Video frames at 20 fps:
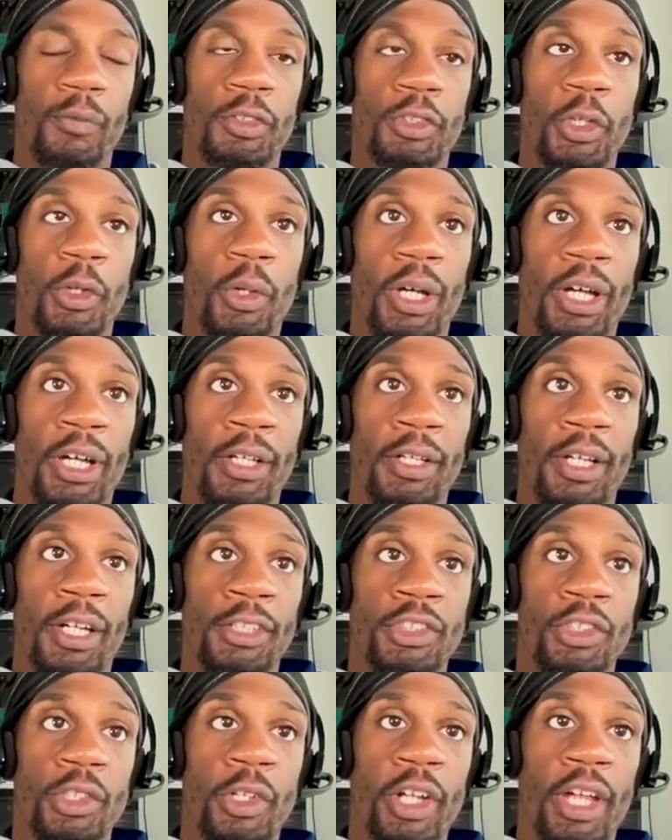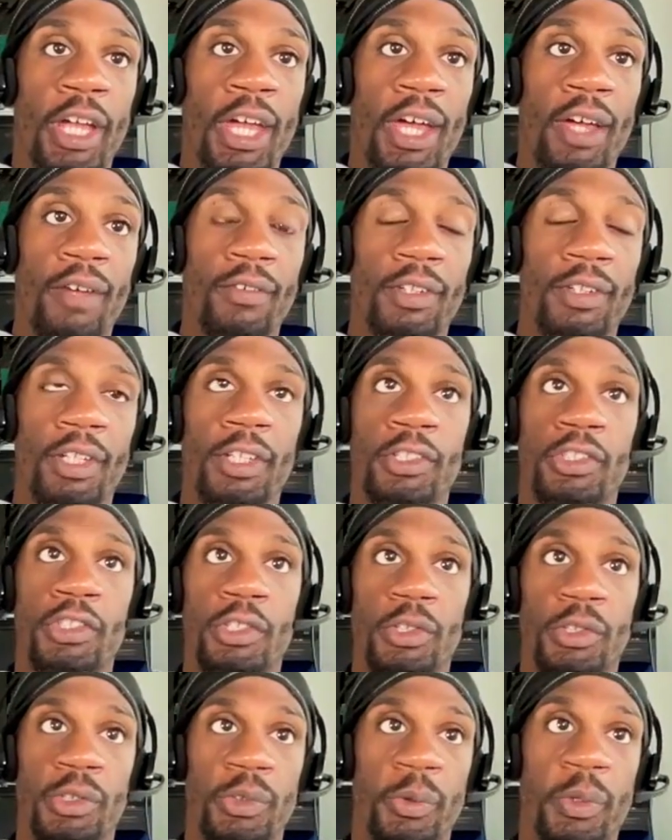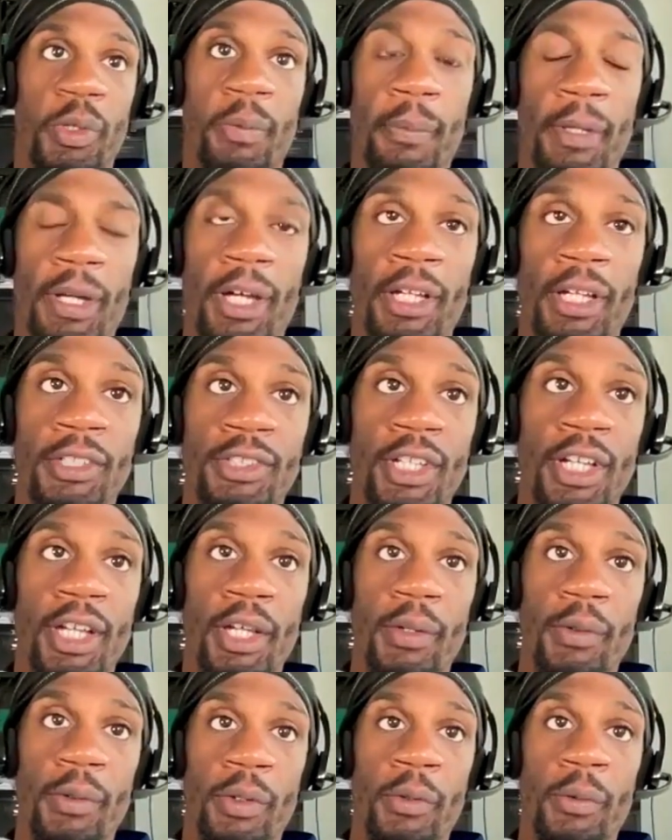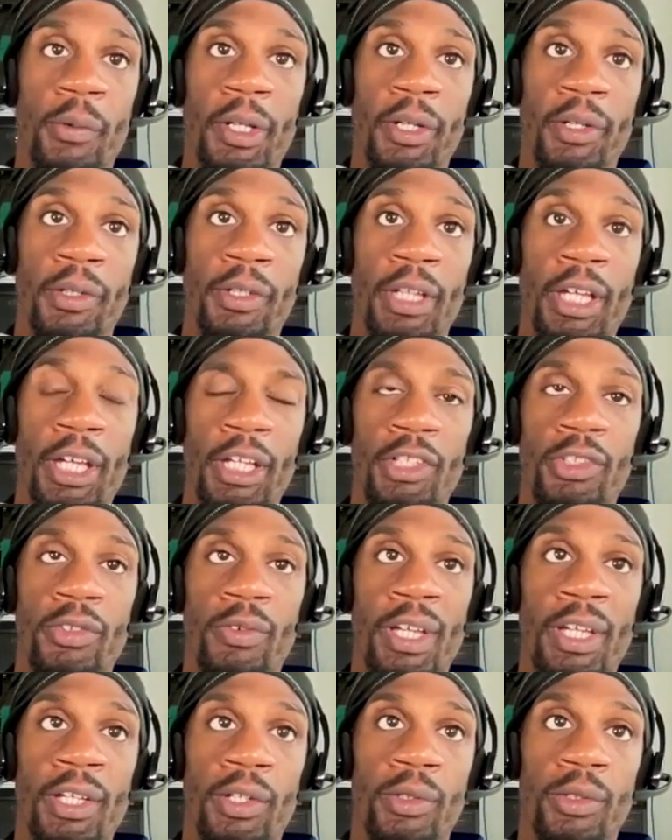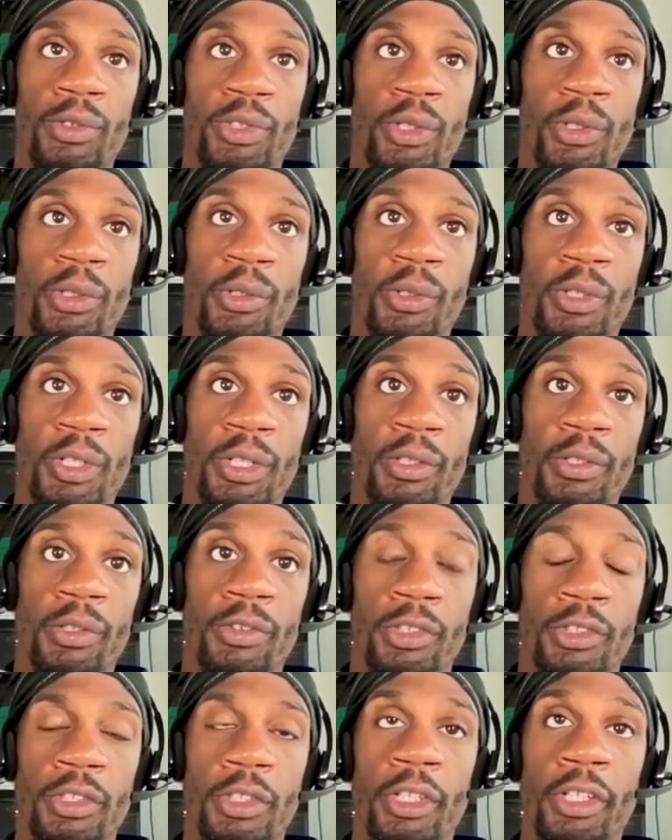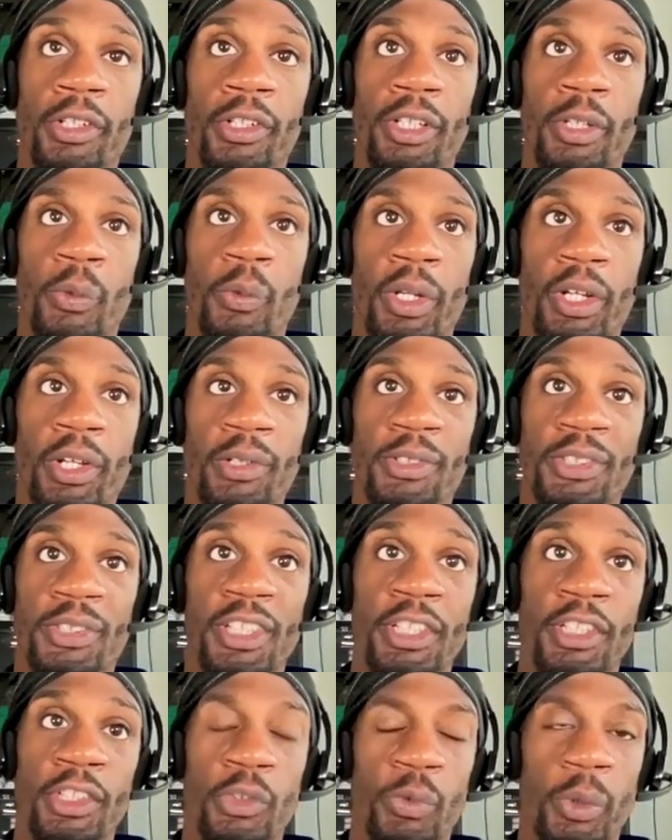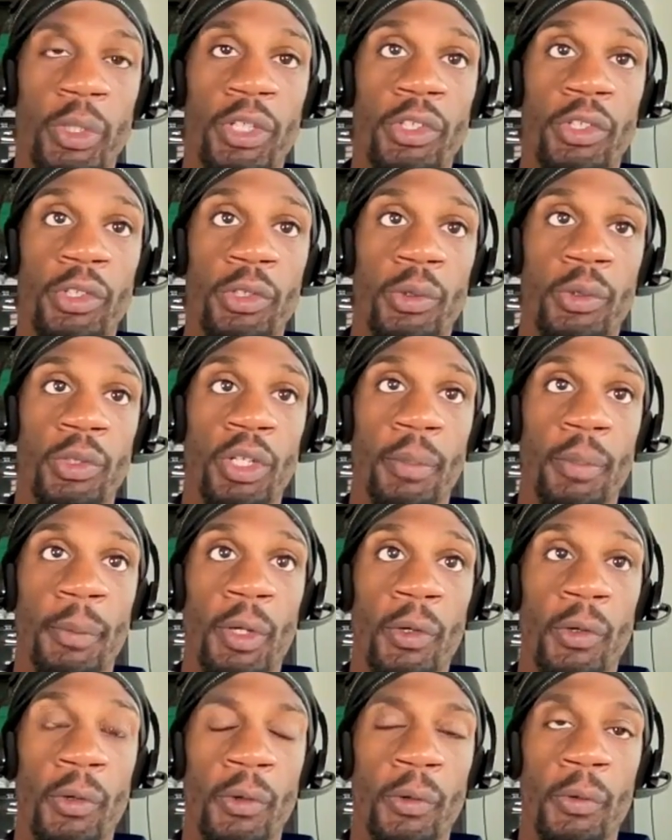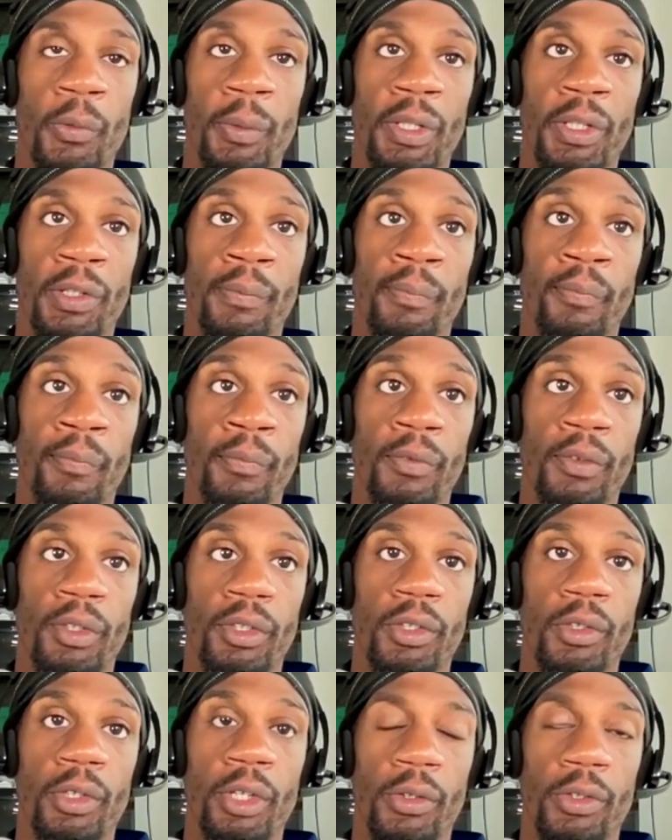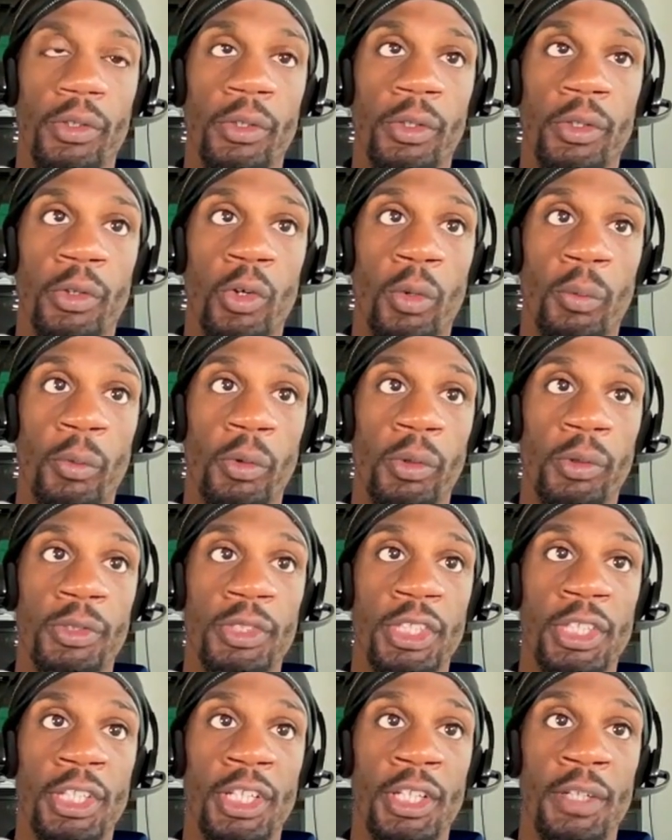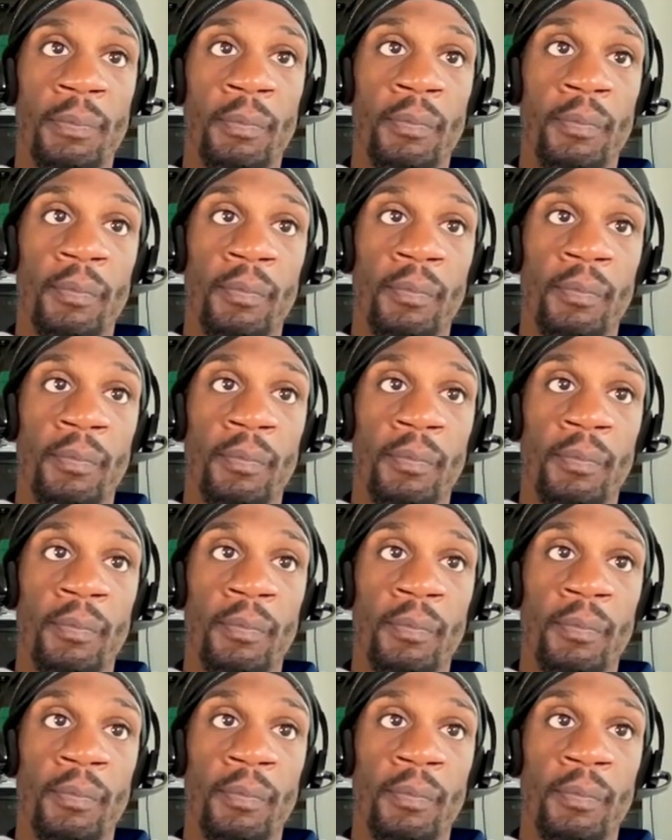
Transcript: So I started having issues with my eyesight around the age of 8 years old, and just literally one of those things where you come home and you go through your normal routine.